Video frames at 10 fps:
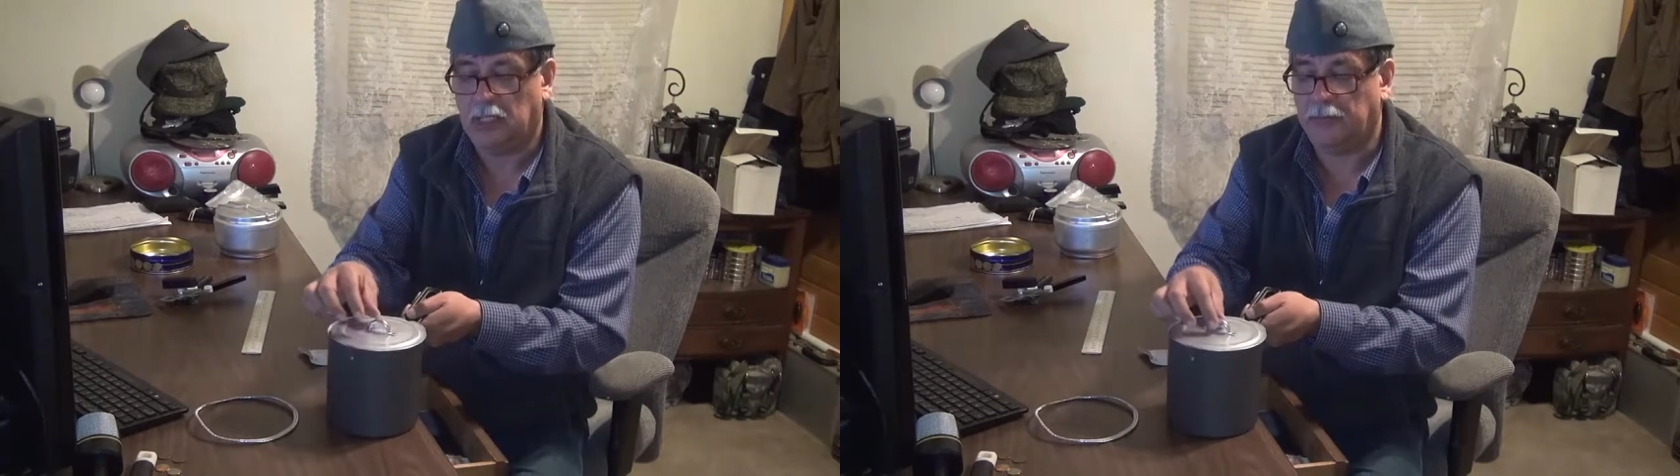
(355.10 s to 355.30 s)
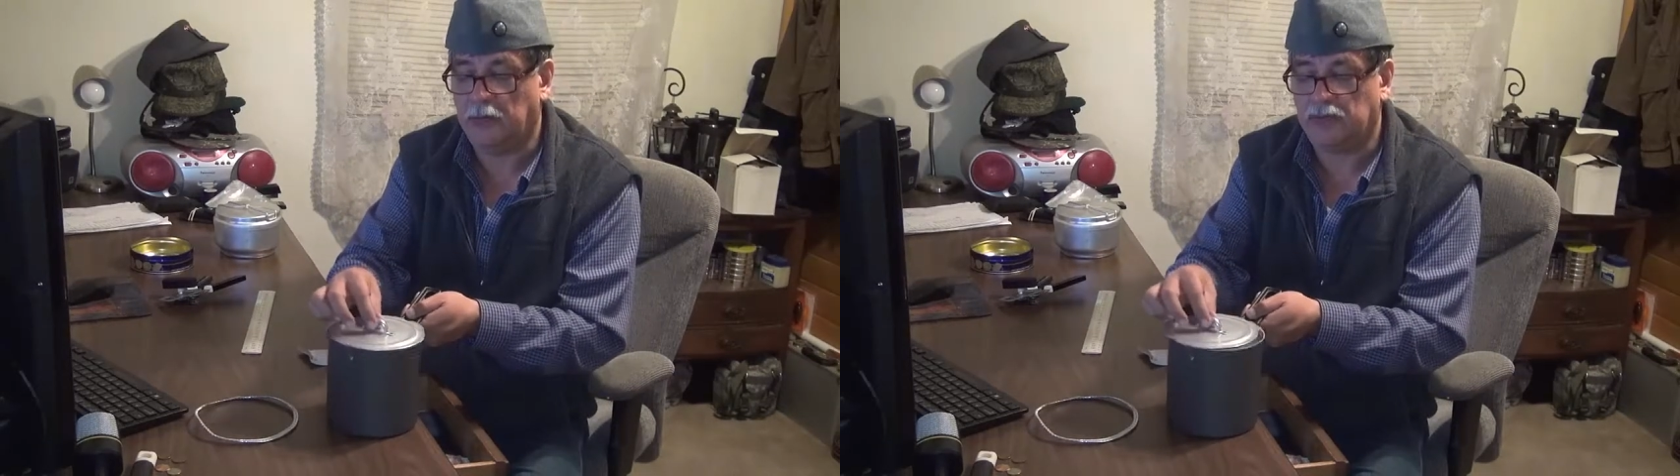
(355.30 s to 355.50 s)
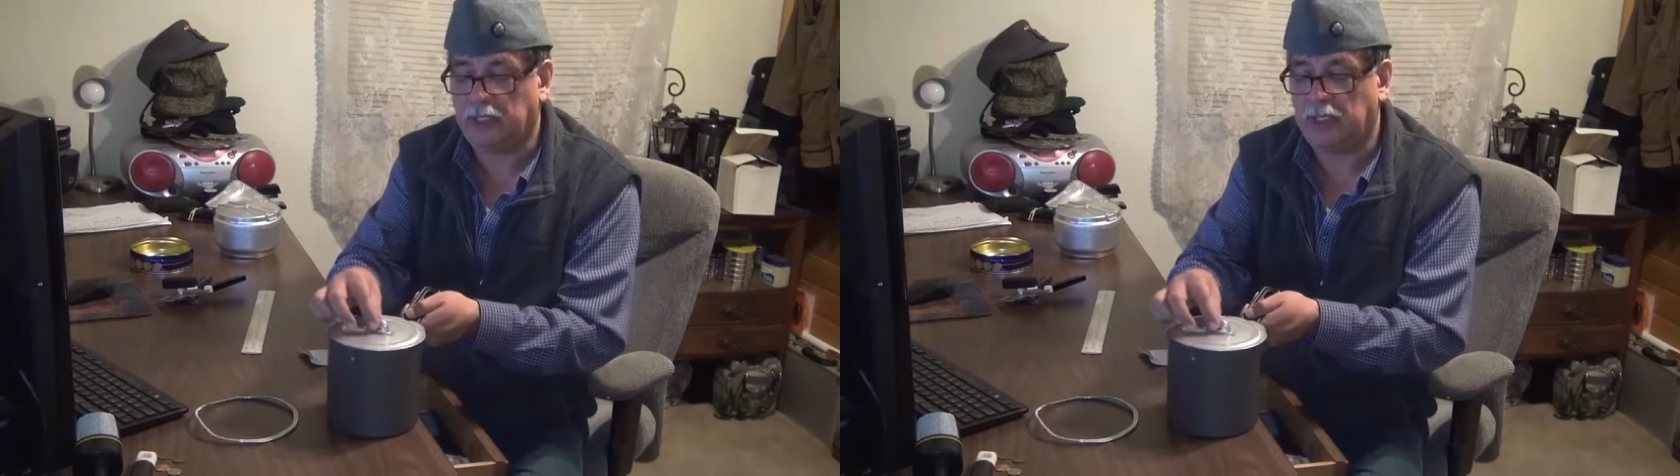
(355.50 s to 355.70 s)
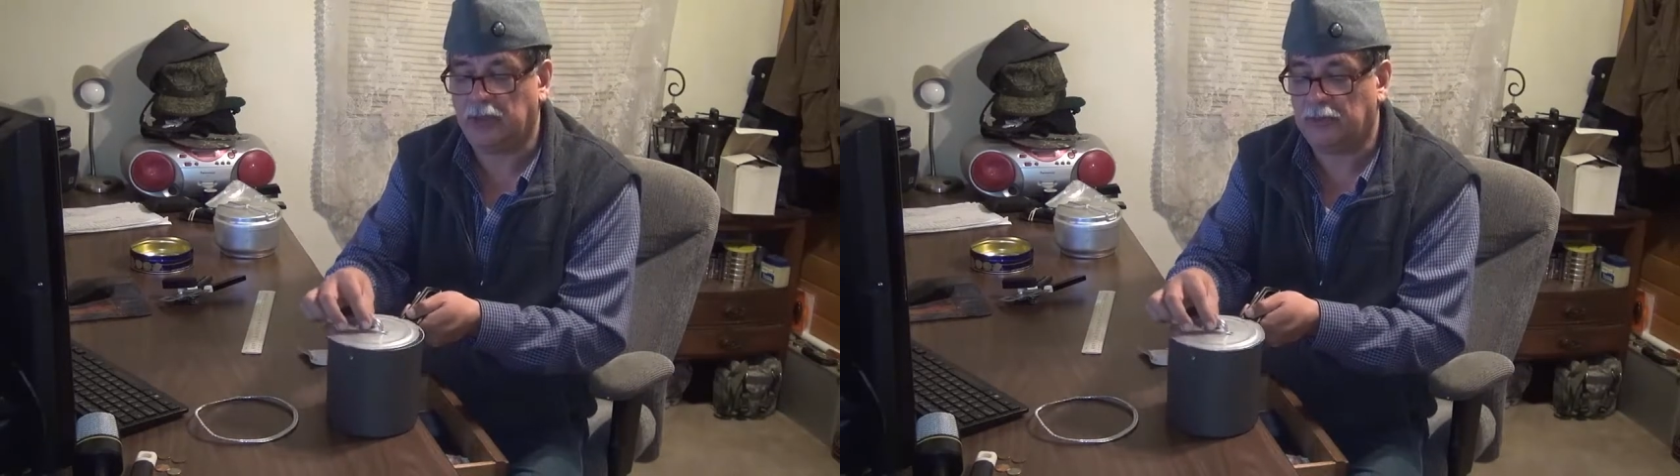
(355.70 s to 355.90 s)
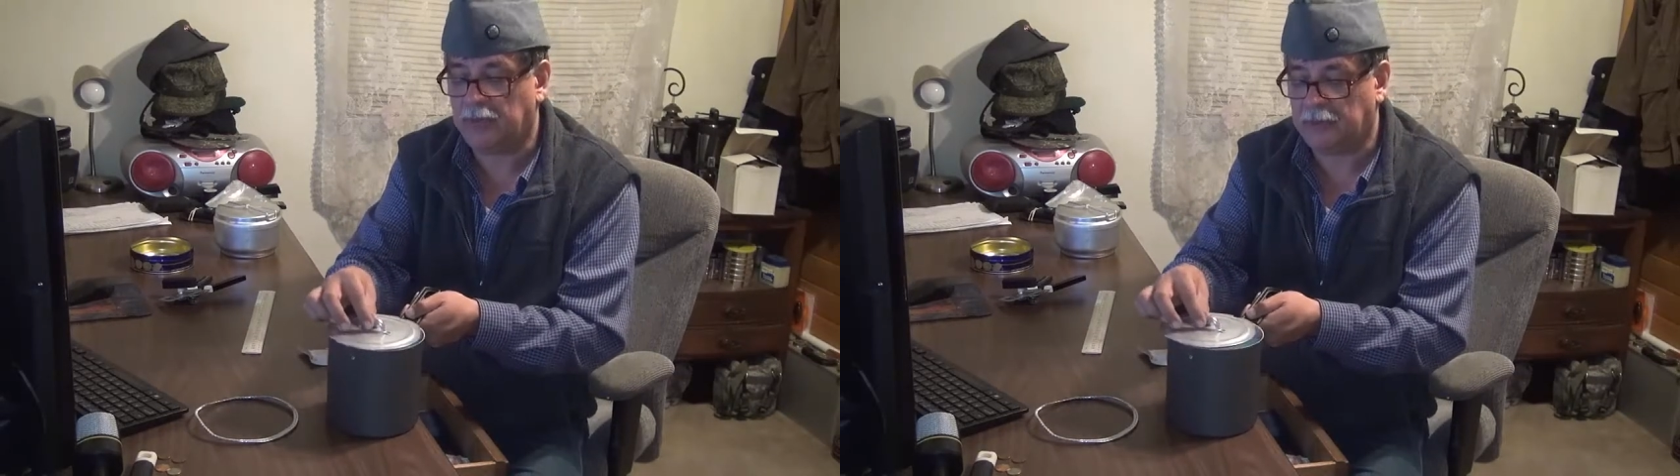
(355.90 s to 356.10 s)
It moves a
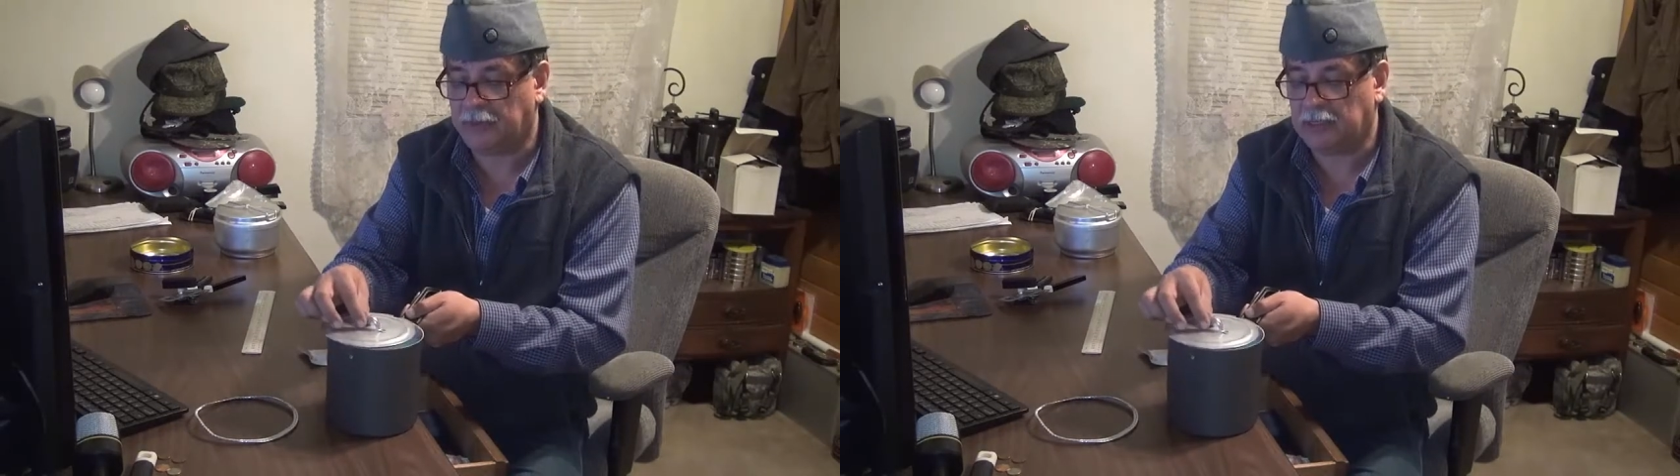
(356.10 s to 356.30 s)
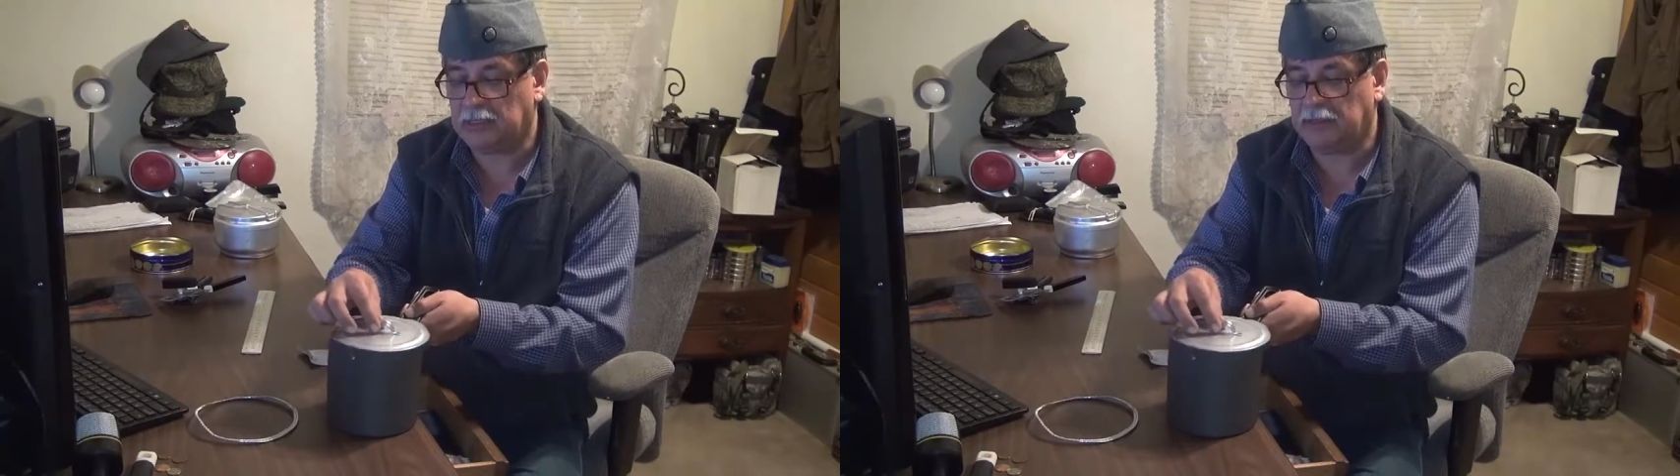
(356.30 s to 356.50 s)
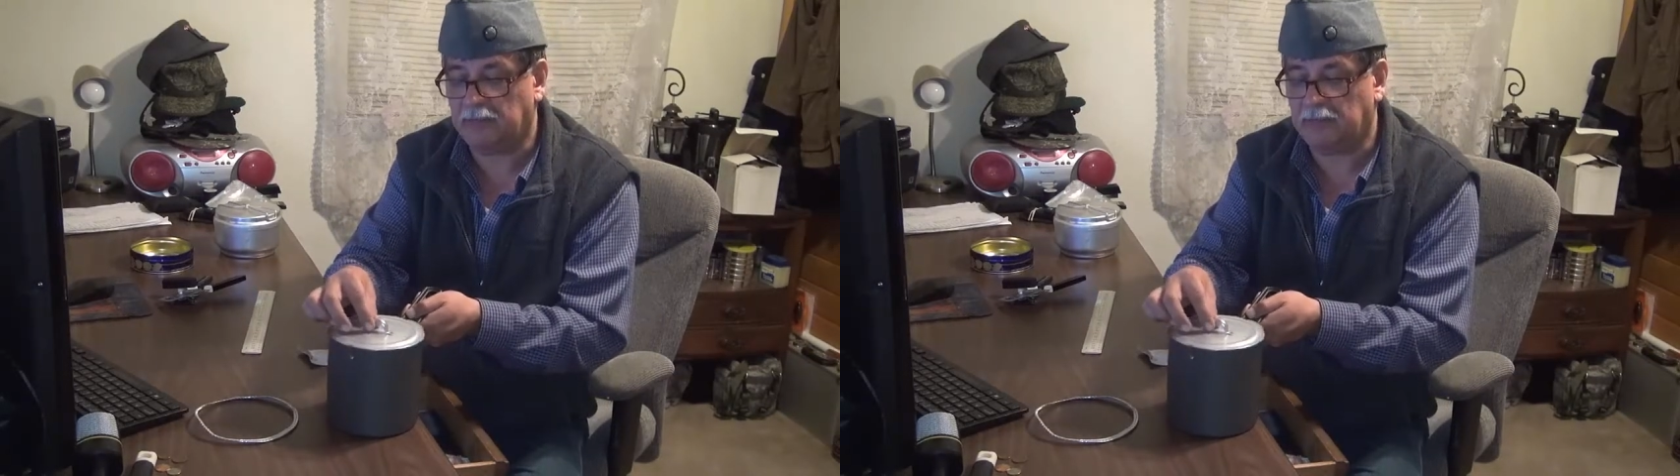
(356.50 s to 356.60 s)
little bit, but